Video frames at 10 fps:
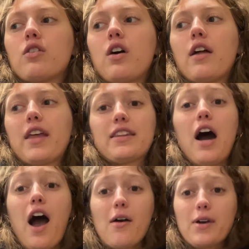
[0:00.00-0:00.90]
on like the
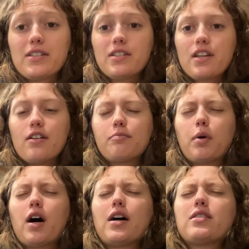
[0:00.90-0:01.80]
highways and stuff.
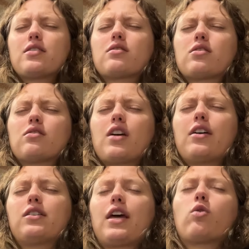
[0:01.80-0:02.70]
Plus it
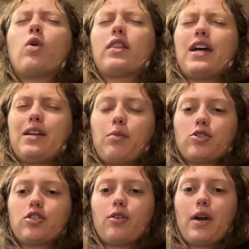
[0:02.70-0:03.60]
was like one lane
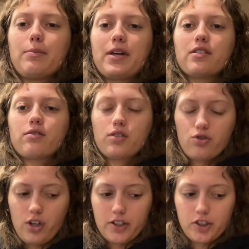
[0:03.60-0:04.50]
most of the way because of
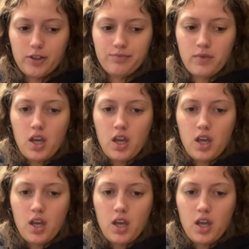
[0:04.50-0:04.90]
construction,